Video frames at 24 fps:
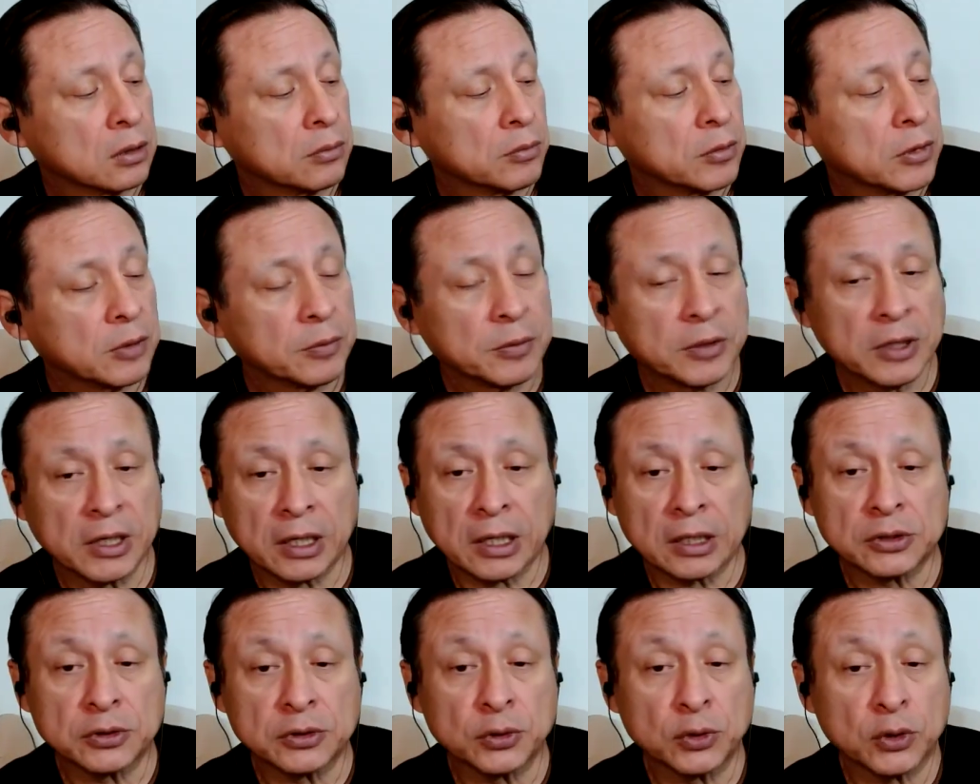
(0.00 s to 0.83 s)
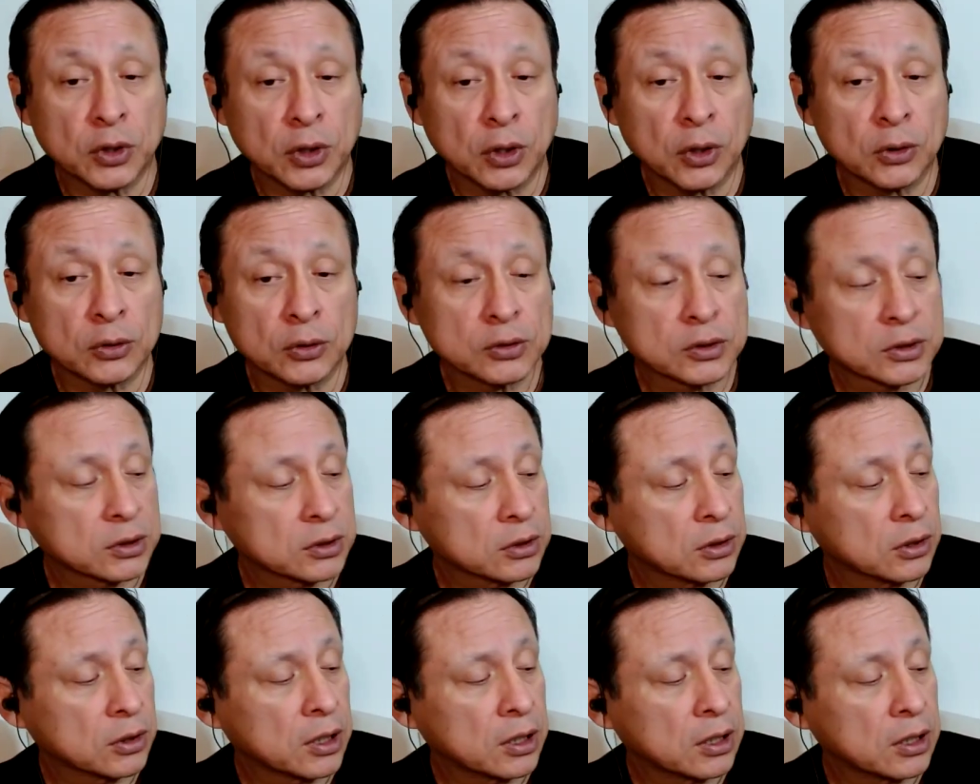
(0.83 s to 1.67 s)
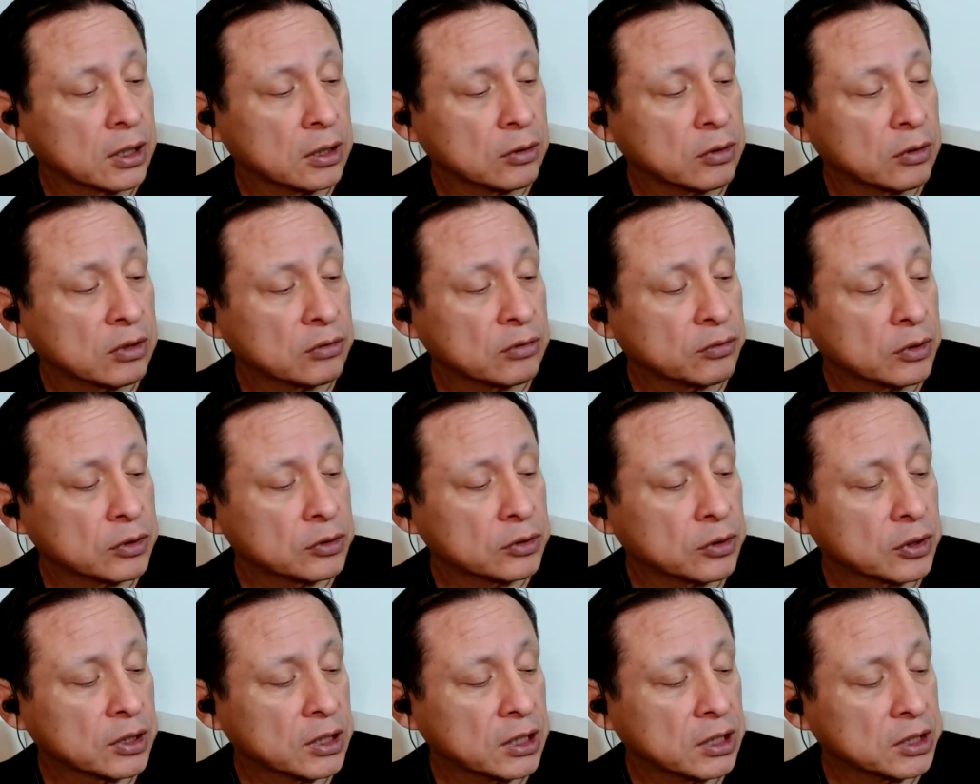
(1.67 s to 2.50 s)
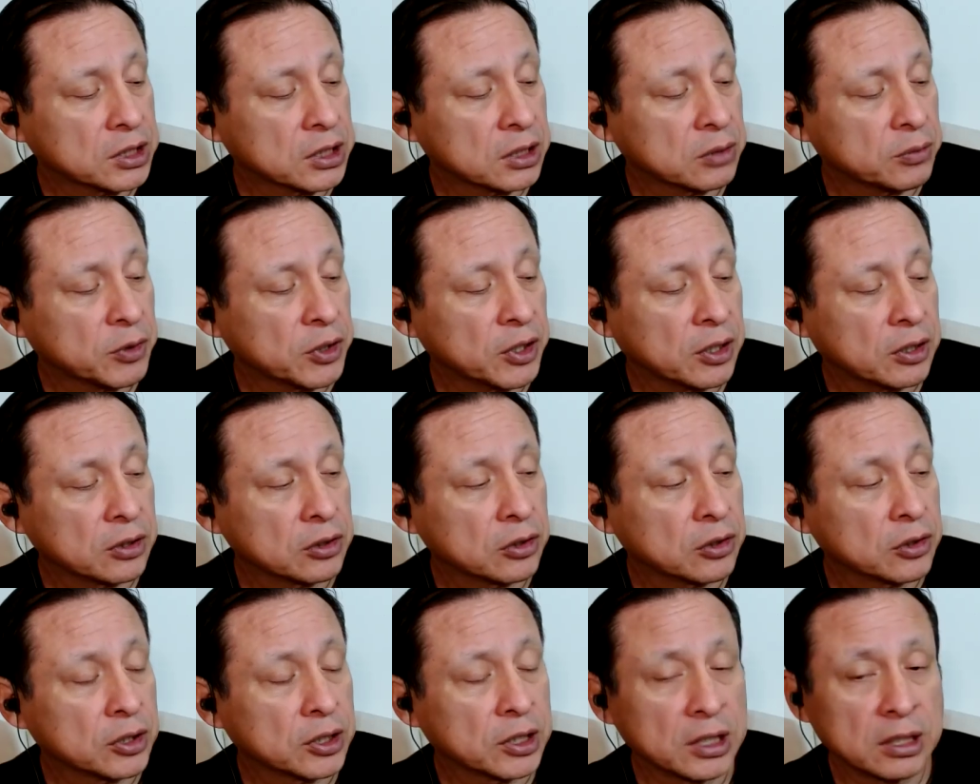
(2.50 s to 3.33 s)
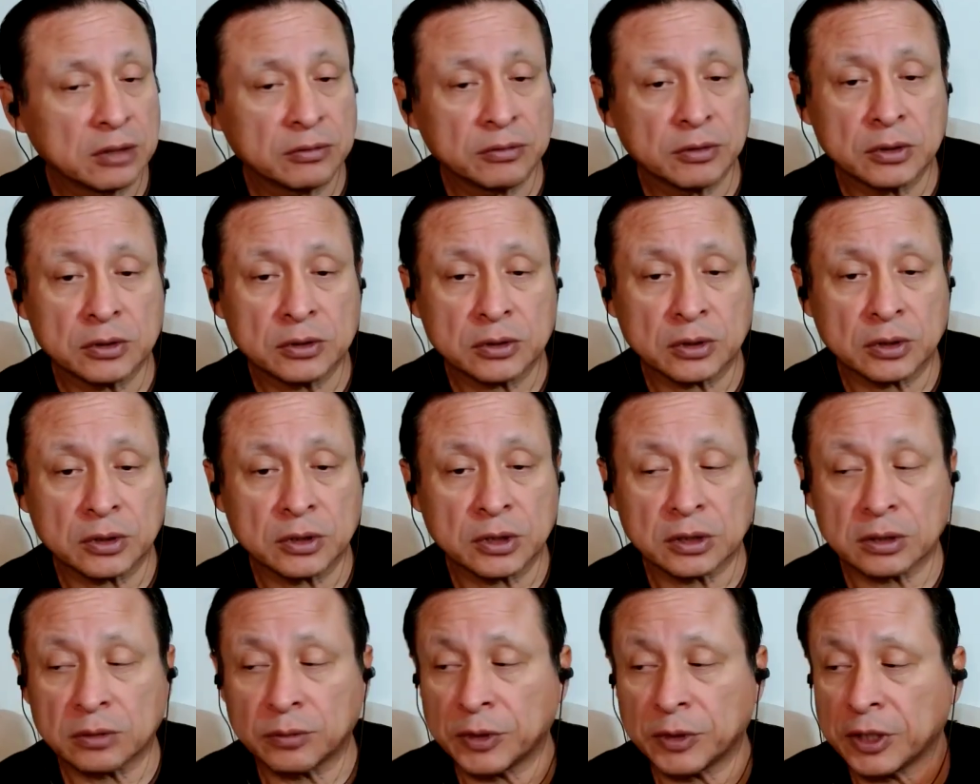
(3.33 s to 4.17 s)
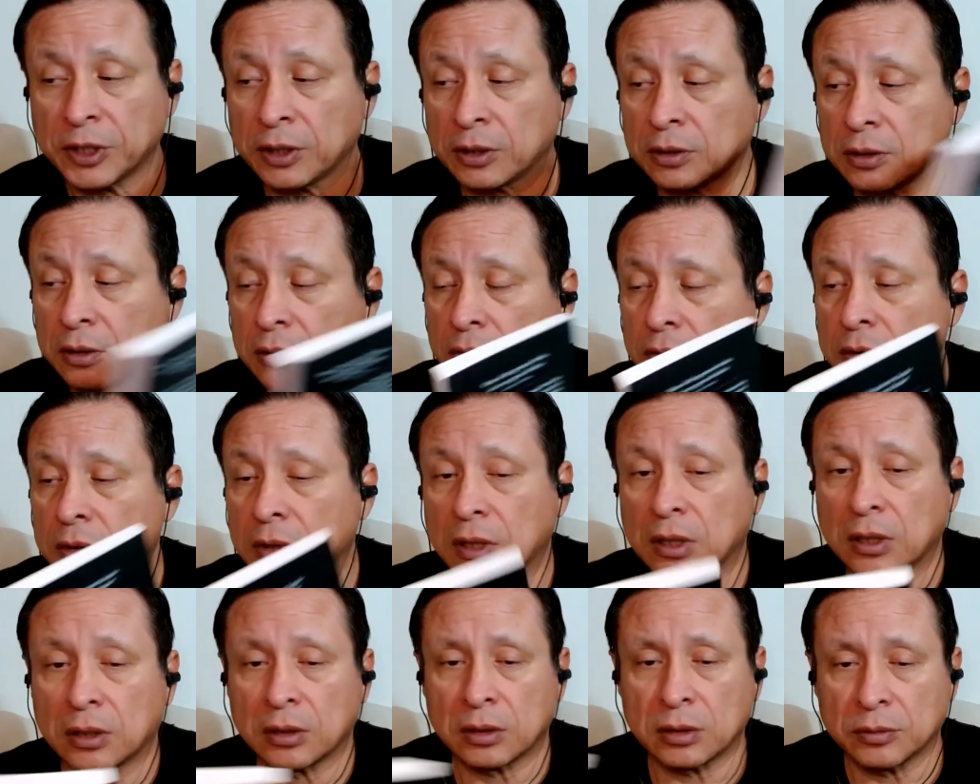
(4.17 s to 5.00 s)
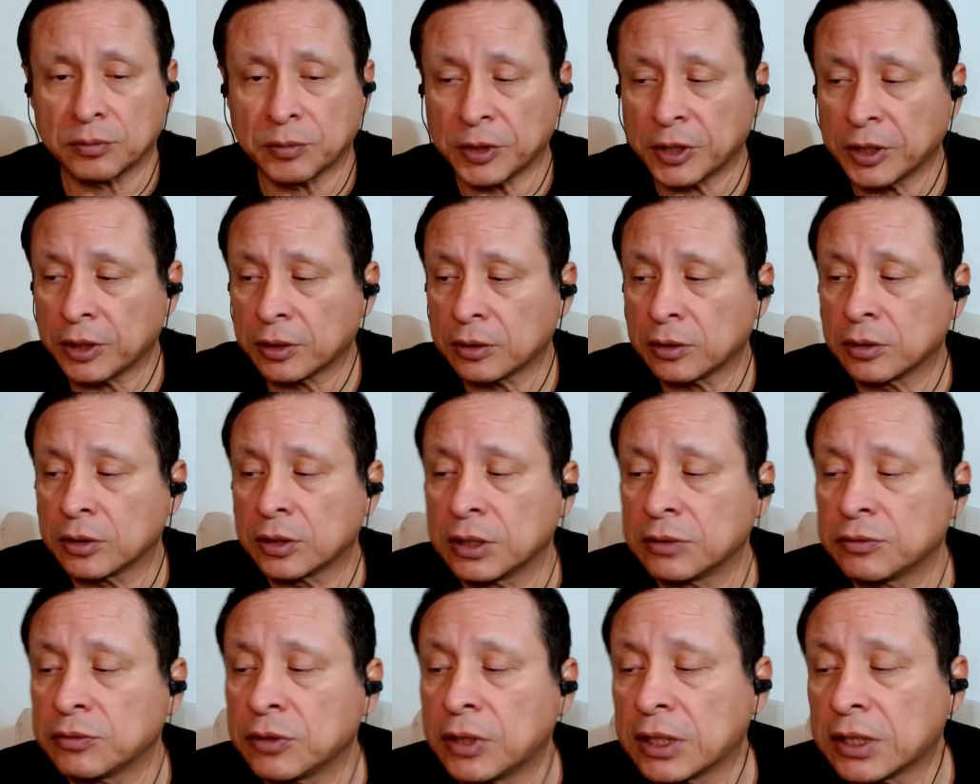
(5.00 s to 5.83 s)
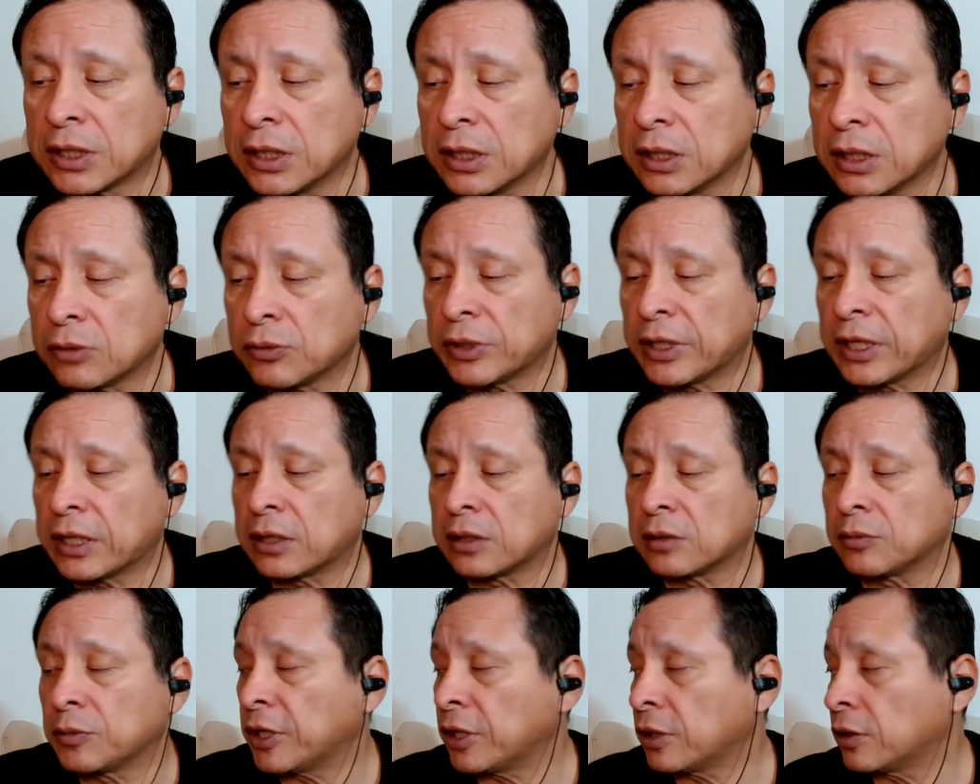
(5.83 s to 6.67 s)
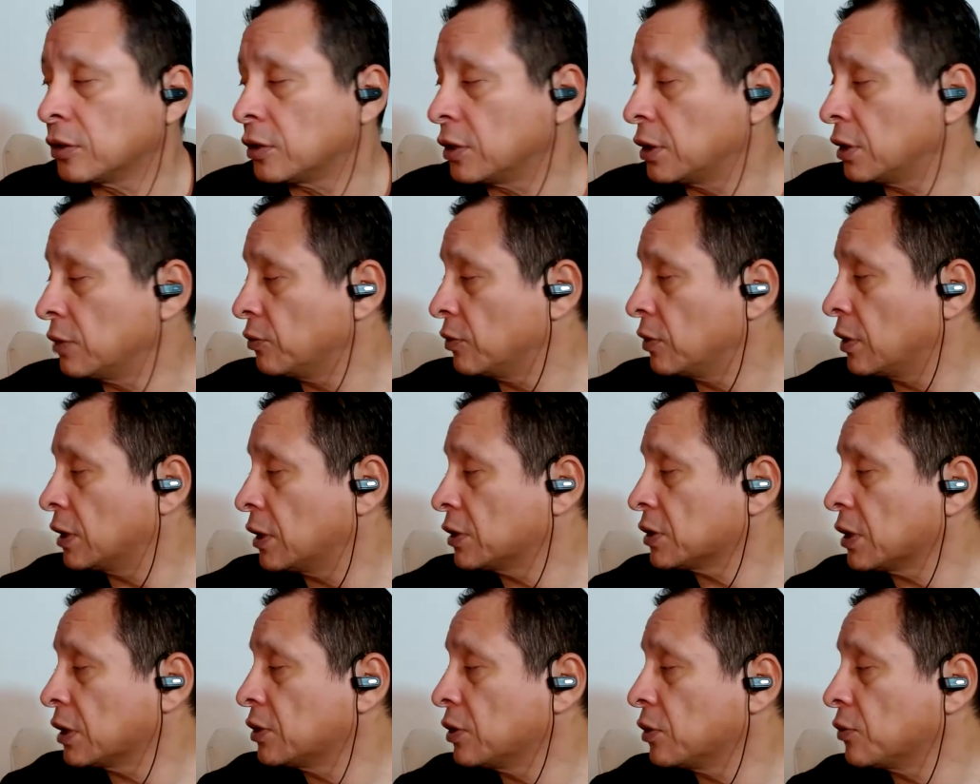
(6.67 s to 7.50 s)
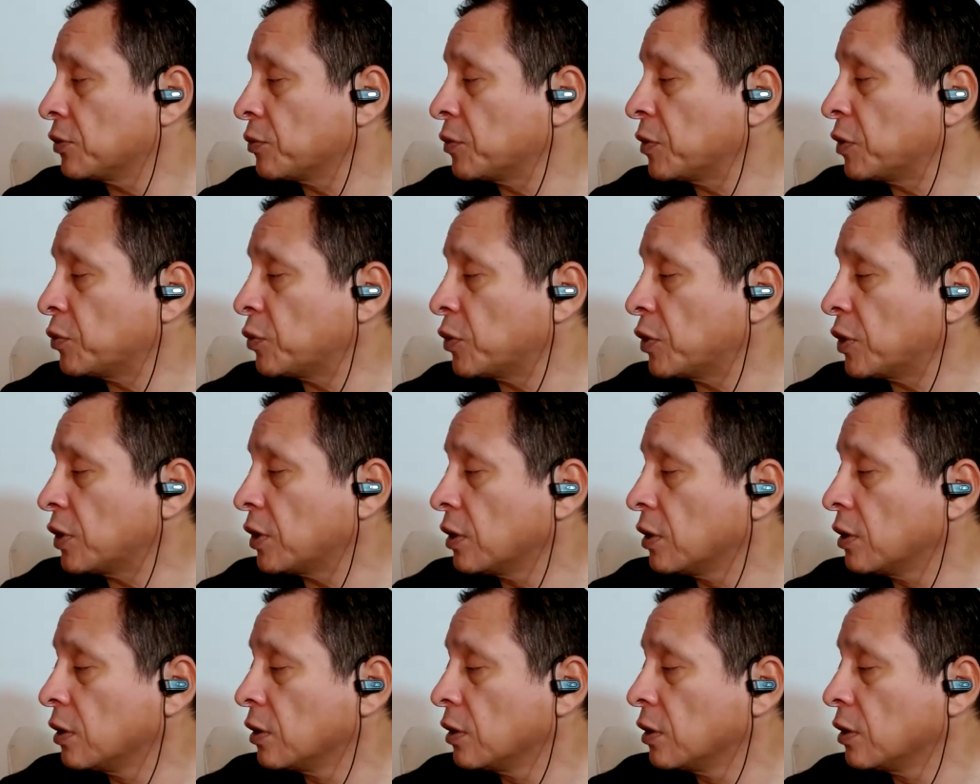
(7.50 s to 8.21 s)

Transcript: maybe I got too close. Okay, anyway, Friedrich Nietzsche, Beyond Good and Evil. So another Beyond Good and Evil. I think we had a Beyond Good and Evil. Actually, I don't remember.